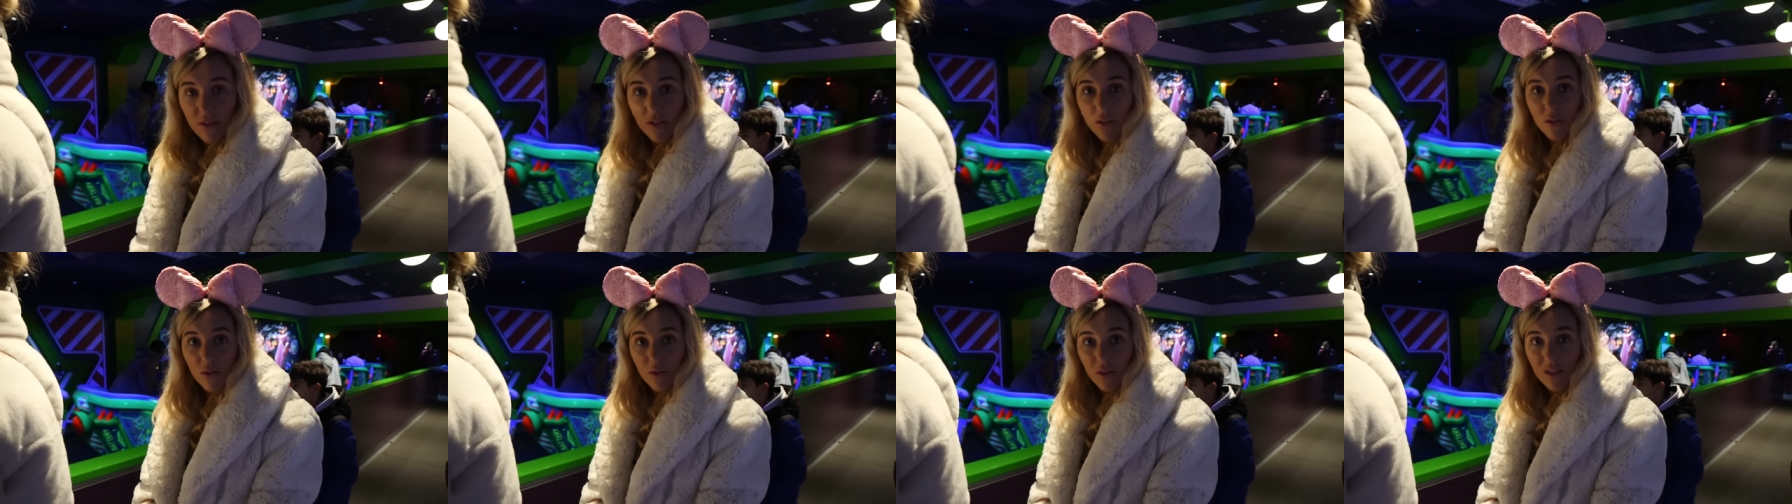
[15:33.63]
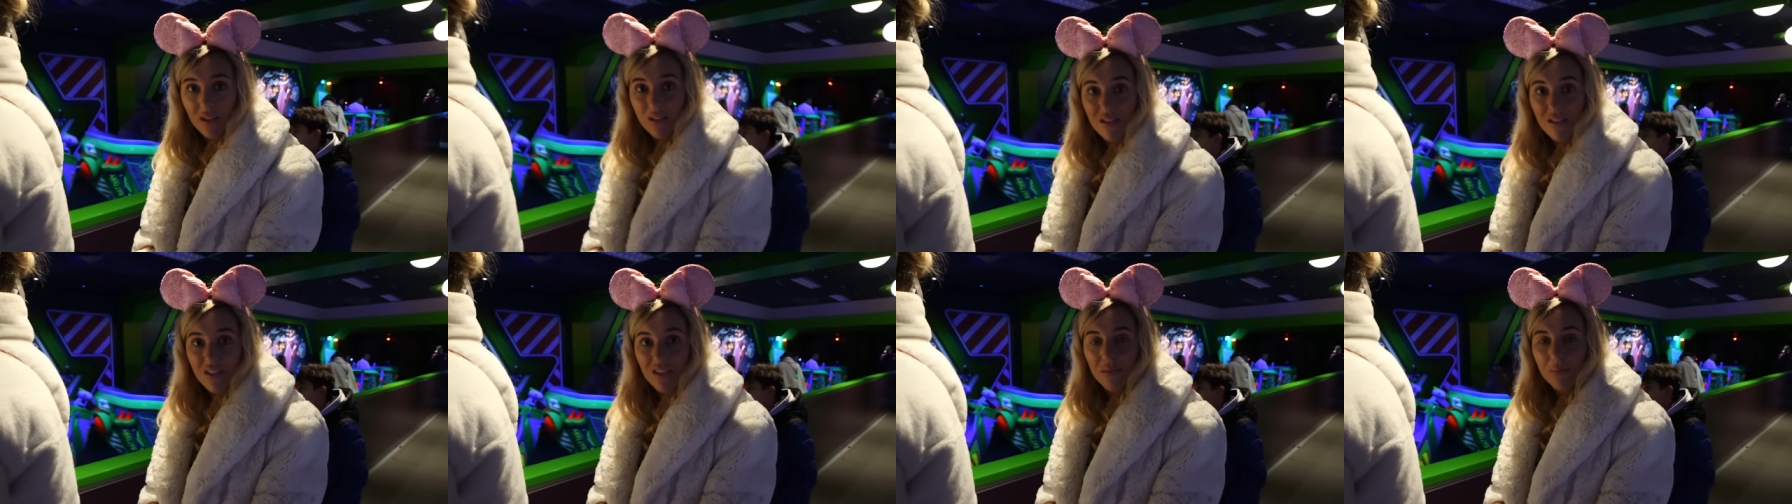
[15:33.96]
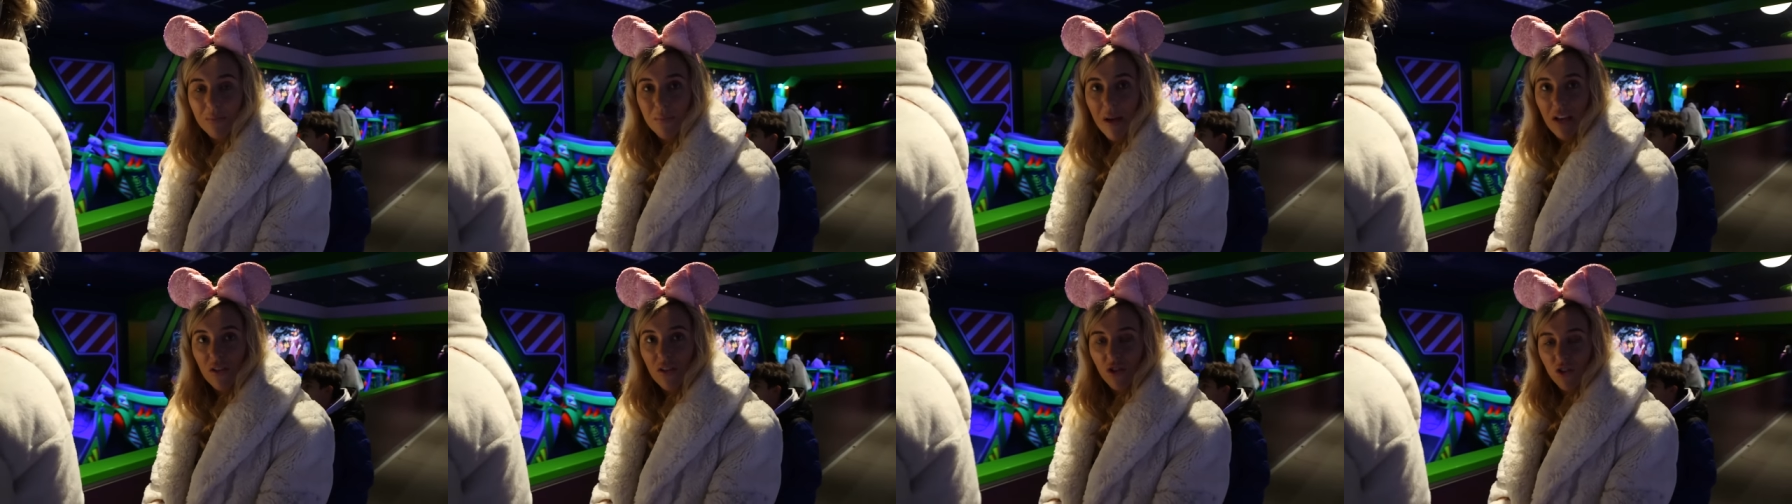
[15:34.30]
we absolutely
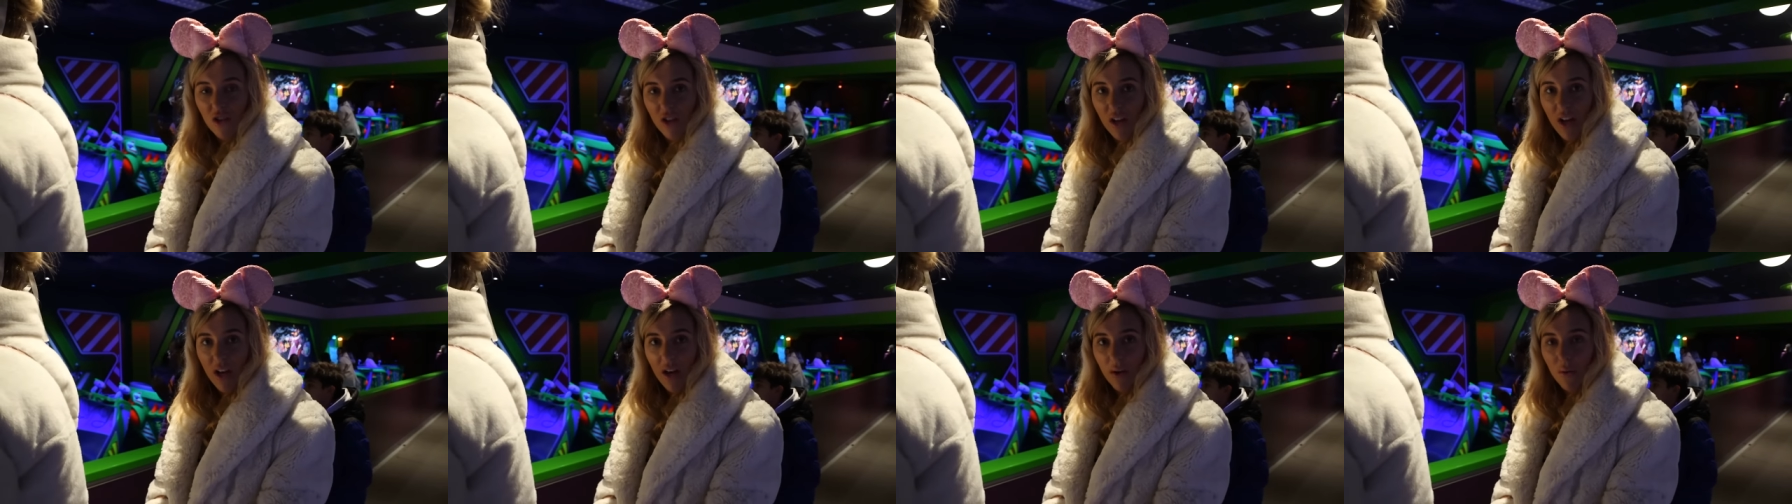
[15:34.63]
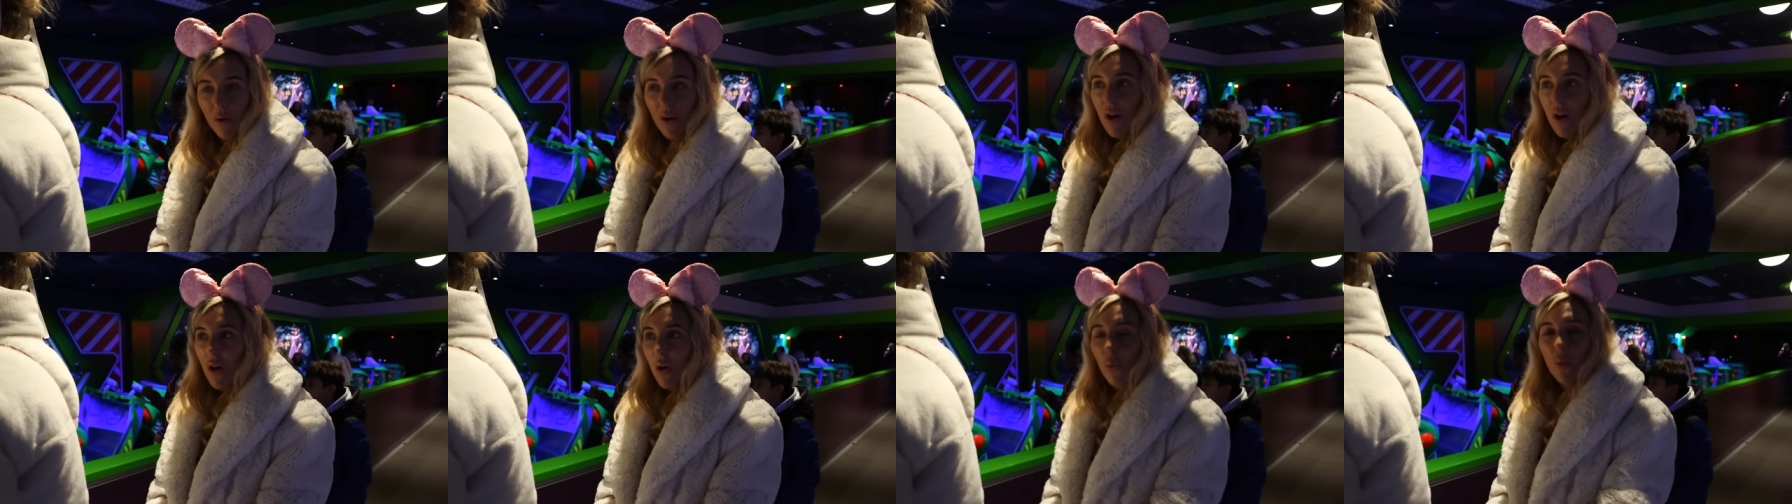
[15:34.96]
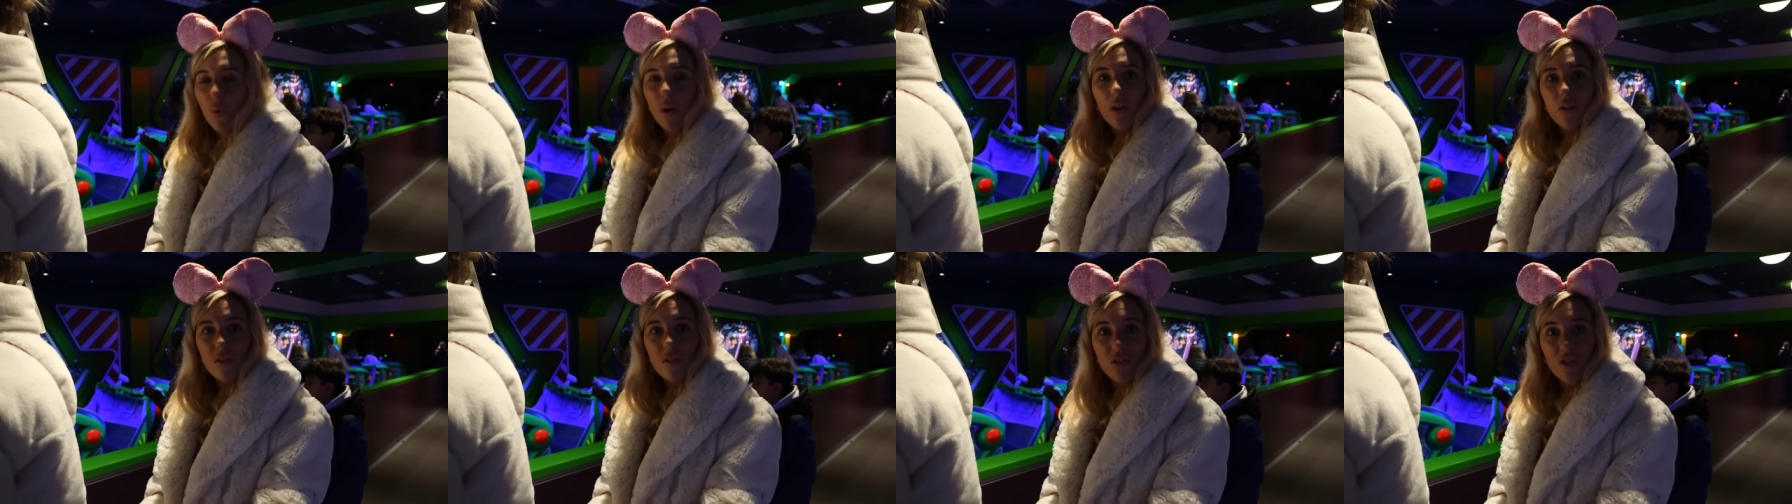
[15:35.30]
smashed it. it's we
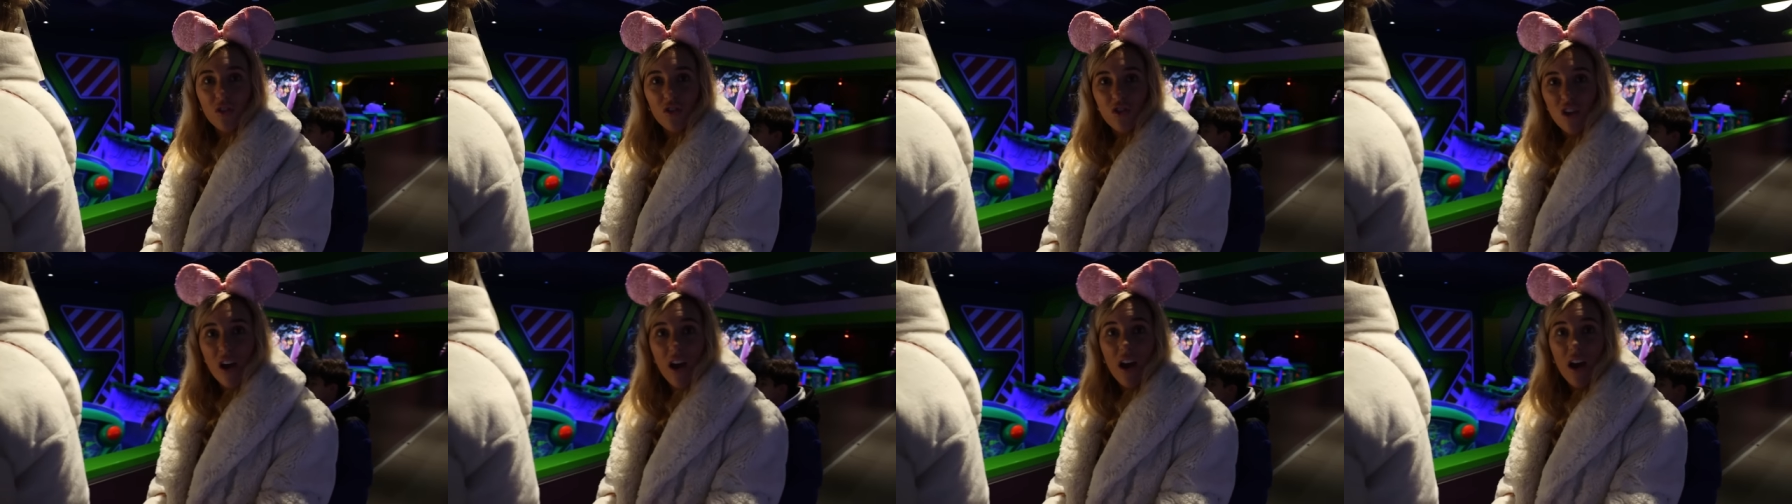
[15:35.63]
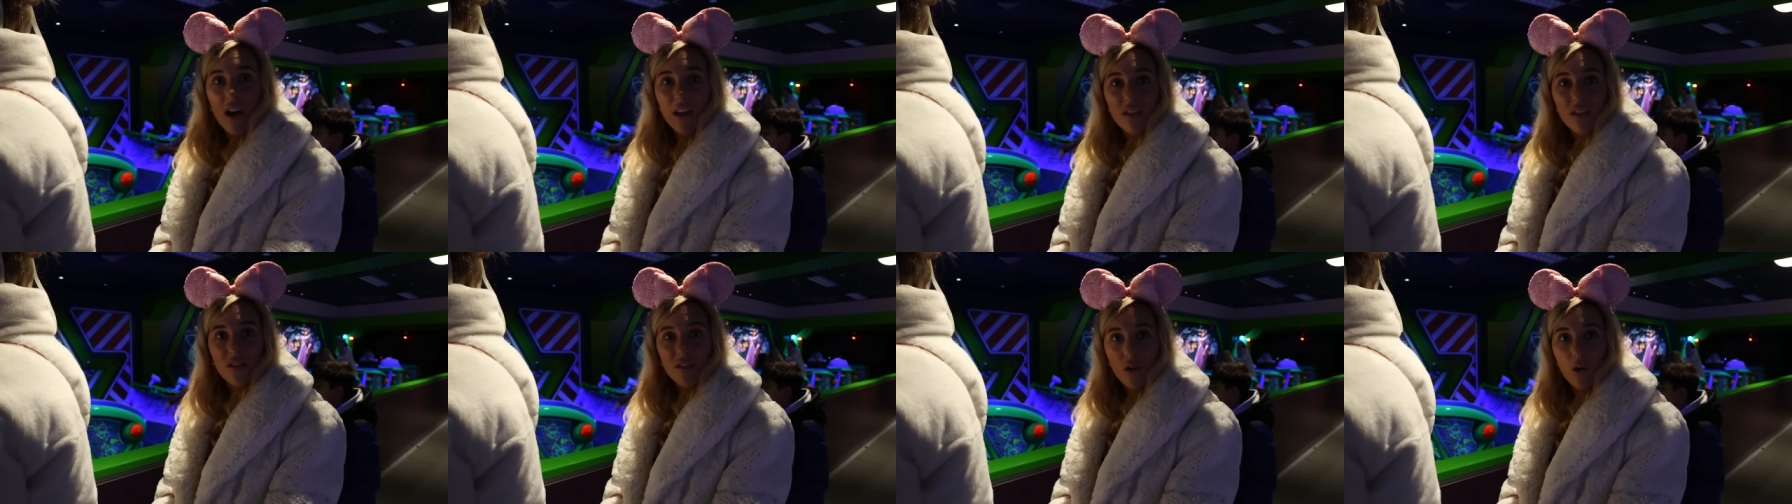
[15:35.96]
got such a high here.